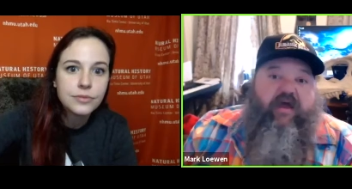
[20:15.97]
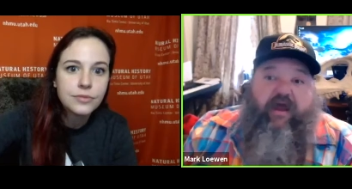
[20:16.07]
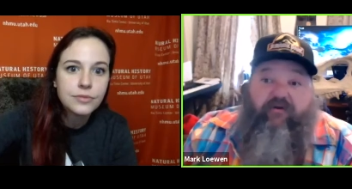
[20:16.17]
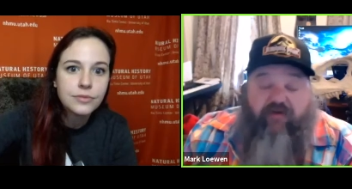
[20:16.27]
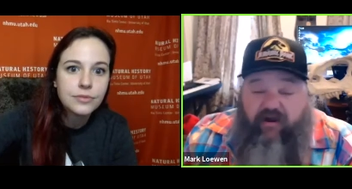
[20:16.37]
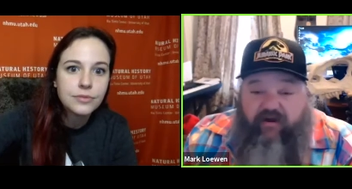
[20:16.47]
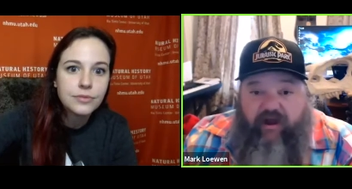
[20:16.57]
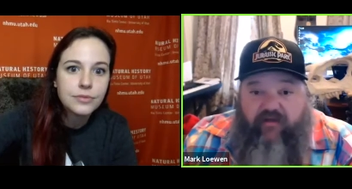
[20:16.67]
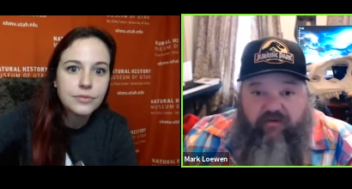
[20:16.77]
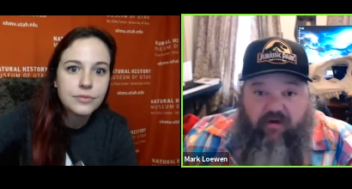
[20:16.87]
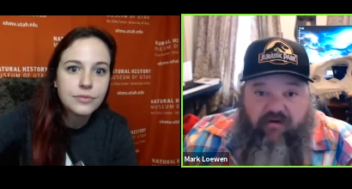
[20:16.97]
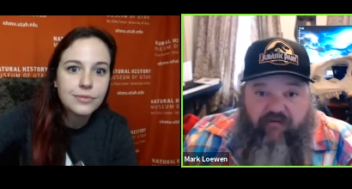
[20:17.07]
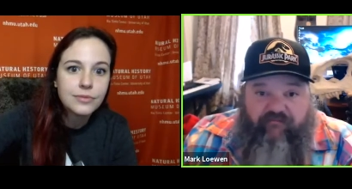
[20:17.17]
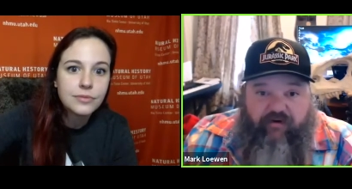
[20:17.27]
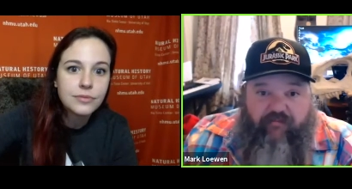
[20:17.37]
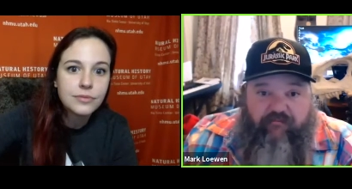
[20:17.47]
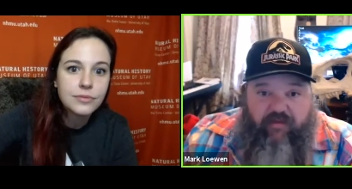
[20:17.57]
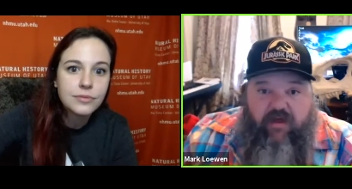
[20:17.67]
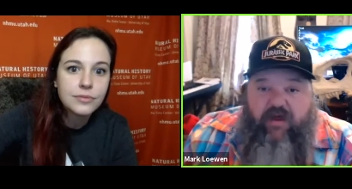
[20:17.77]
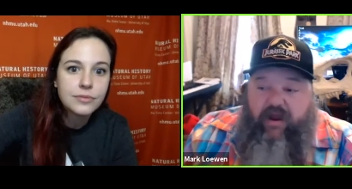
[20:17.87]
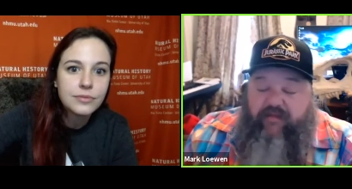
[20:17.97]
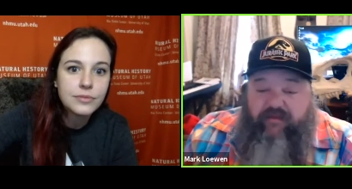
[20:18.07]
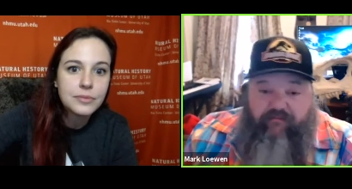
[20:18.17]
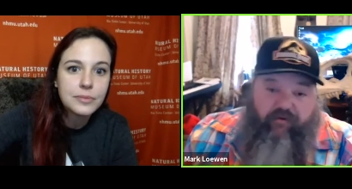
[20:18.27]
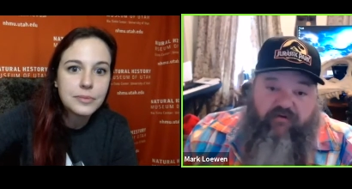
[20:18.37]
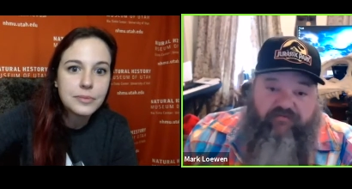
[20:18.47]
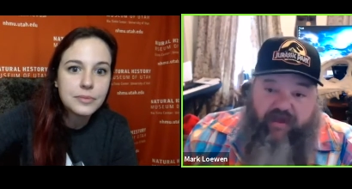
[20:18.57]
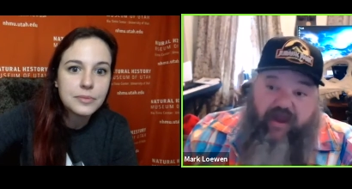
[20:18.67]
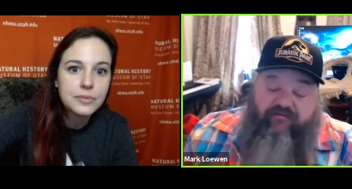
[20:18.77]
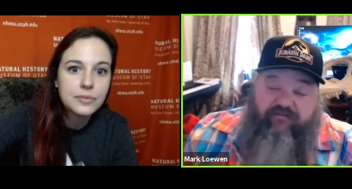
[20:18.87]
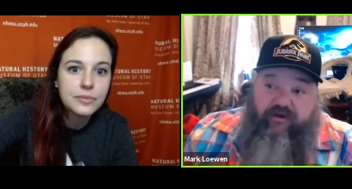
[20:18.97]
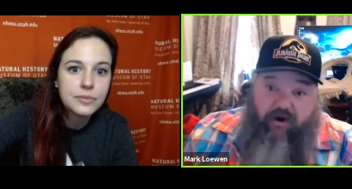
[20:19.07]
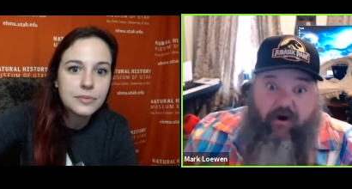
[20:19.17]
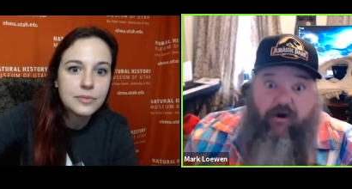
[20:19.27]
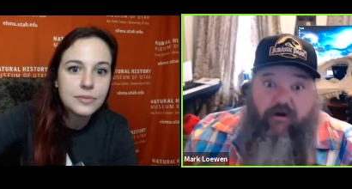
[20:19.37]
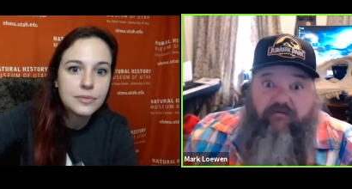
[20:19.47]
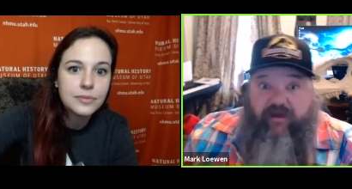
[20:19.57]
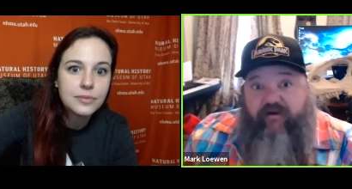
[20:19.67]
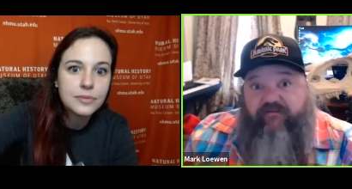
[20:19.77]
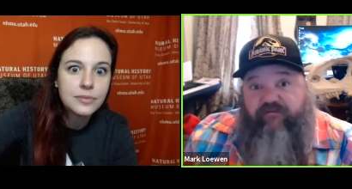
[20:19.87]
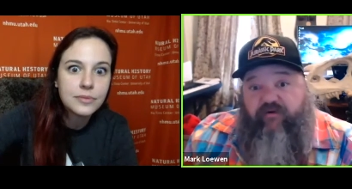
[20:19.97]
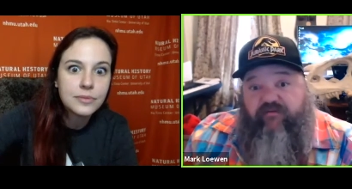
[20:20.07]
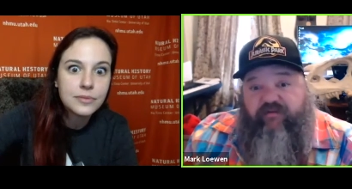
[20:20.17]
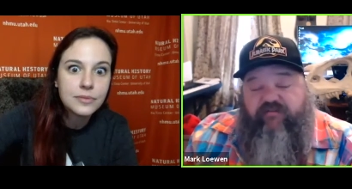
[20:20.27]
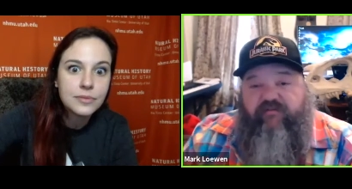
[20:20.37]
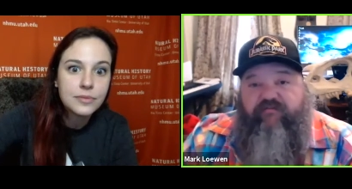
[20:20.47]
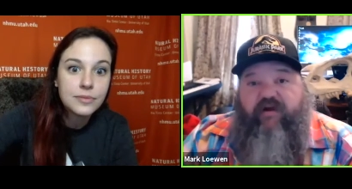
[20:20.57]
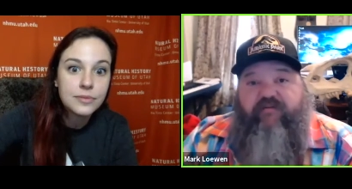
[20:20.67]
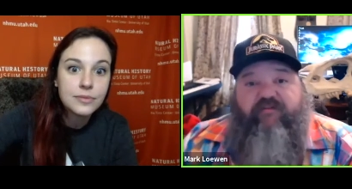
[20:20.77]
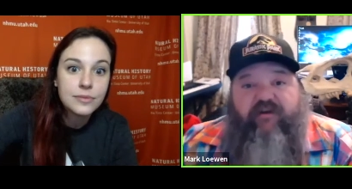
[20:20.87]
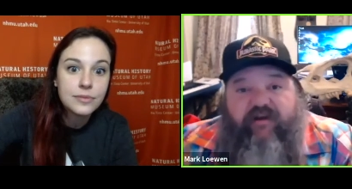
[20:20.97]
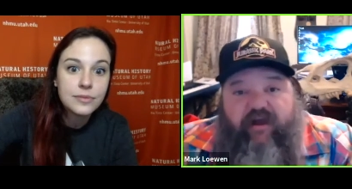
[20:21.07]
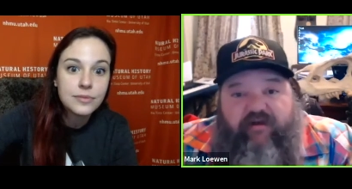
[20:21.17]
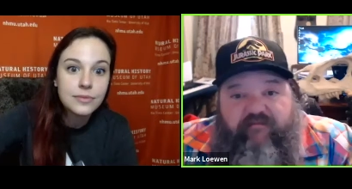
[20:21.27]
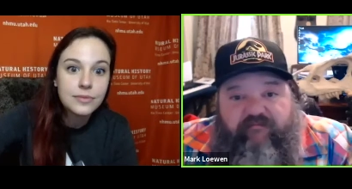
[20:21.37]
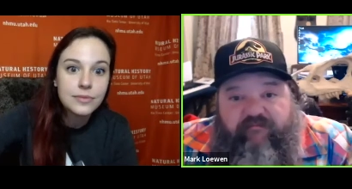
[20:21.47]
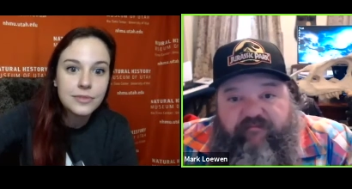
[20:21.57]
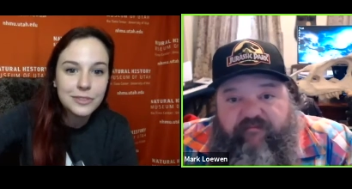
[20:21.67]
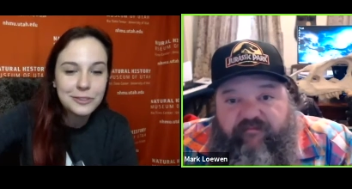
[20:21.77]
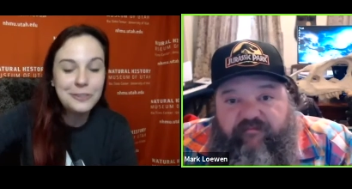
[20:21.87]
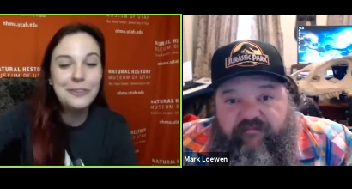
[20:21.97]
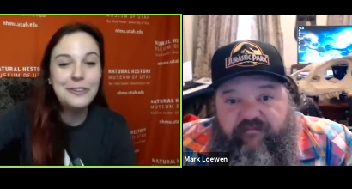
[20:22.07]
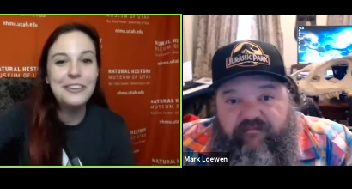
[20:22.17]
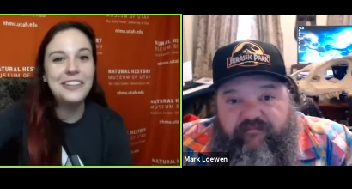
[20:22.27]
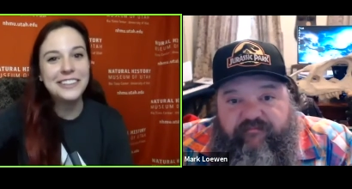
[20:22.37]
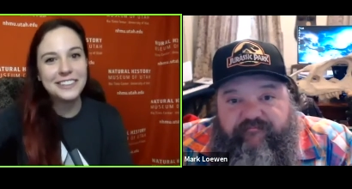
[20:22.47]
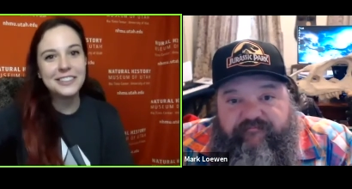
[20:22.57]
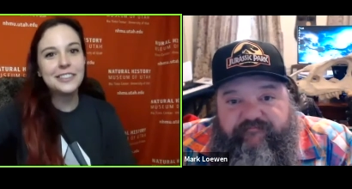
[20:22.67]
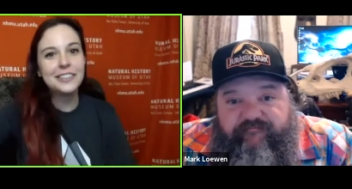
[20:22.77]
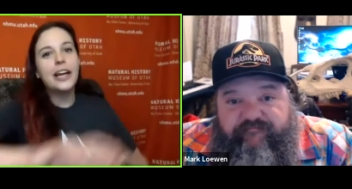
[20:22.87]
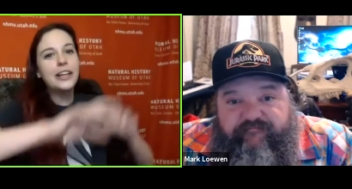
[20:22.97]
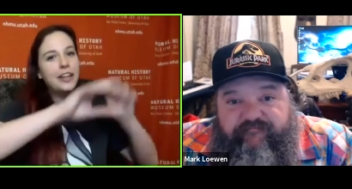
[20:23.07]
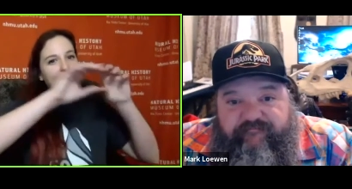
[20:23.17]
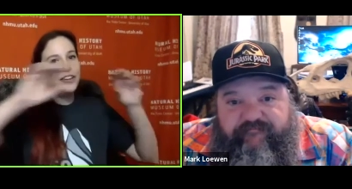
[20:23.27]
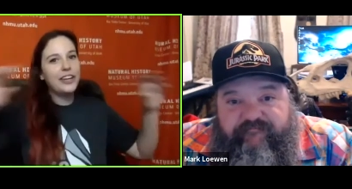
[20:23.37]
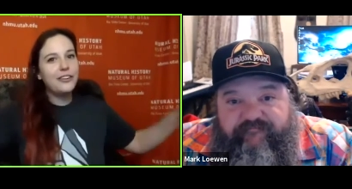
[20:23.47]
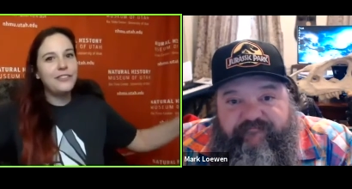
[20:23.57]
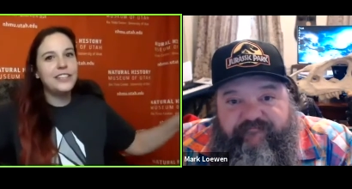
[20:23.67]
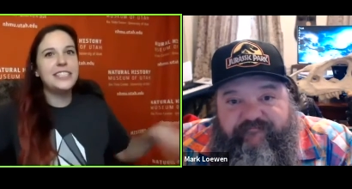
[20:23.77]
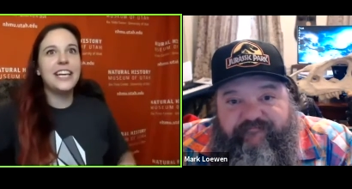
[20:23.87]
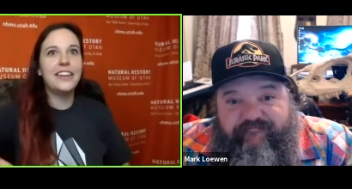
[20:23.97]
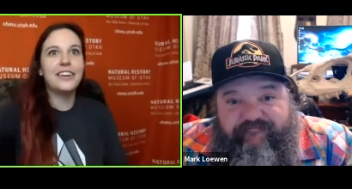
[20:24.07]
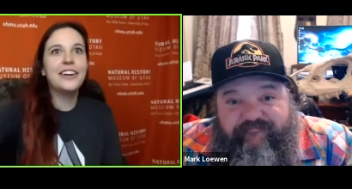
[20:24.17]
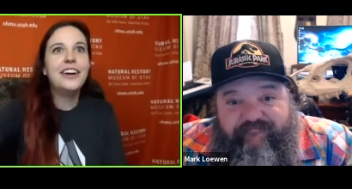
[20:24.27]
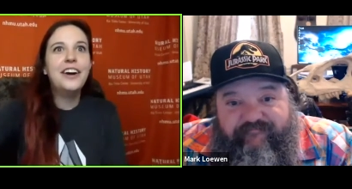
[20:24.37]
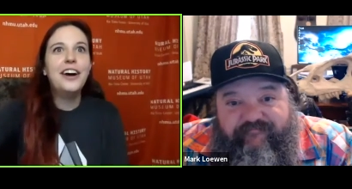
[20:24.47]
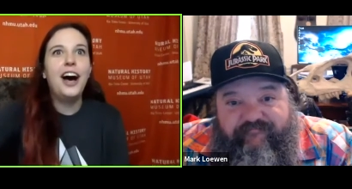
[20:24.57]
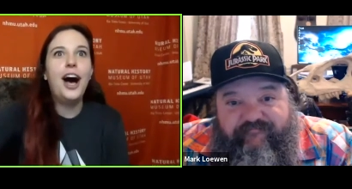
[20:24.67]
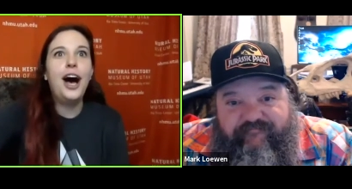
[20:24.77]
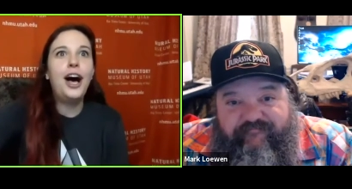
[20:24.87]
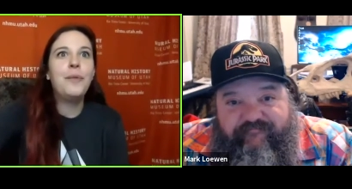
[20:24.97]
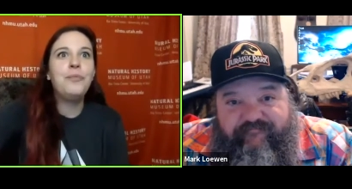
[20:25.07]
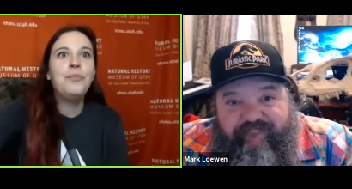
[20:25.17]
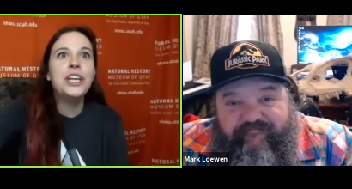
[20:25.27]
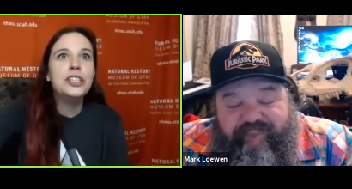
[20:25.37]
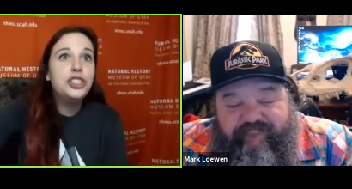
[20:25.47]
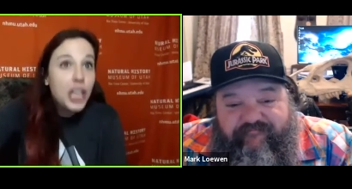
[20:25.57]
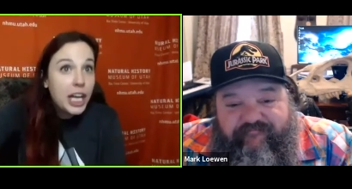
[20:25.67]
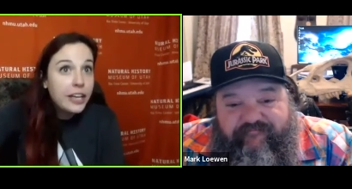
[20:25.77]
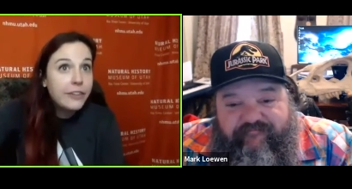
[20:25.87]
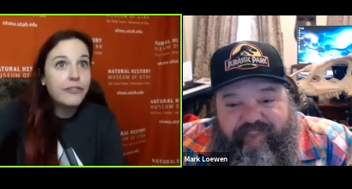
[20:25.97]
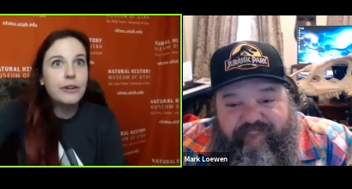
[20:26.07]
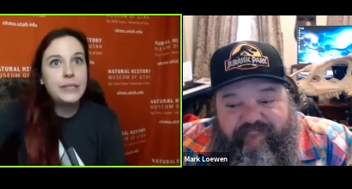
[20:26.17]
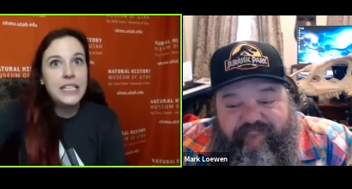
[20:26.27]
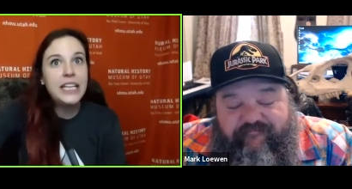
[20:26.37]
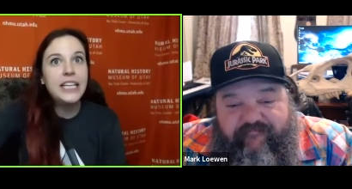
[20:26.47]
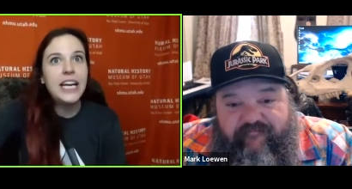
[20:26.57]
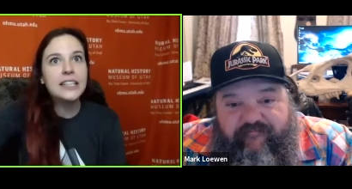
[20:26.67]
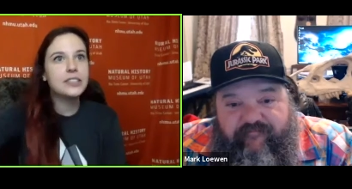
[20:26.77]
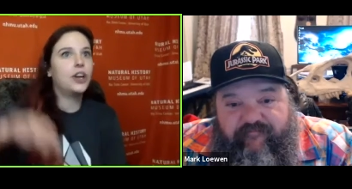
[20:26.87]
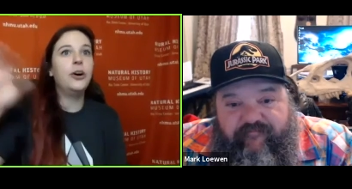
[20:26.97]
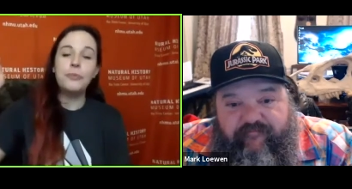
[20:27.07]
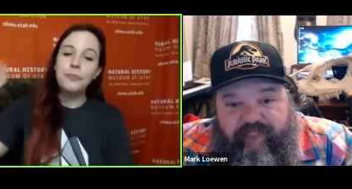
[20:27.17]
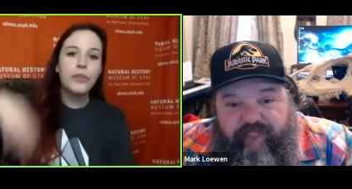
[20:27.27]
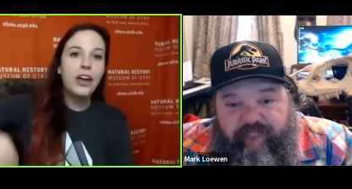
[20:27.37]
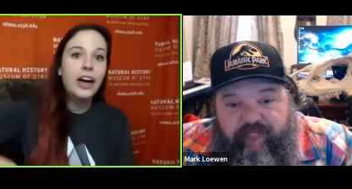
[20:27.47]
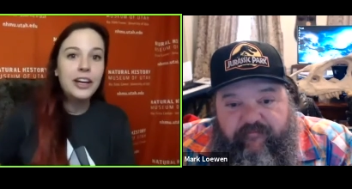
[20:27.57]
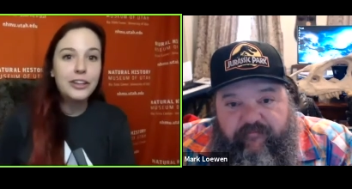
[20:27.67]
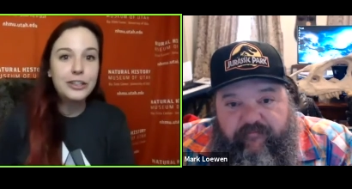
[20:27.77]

Speaker 1: and crocodiles all come from. And then birds actually are dinosaurs that survived to today.
Speaker 2: Cool. I love how they all fit together. Um, Jake from Sandy asks, oh, another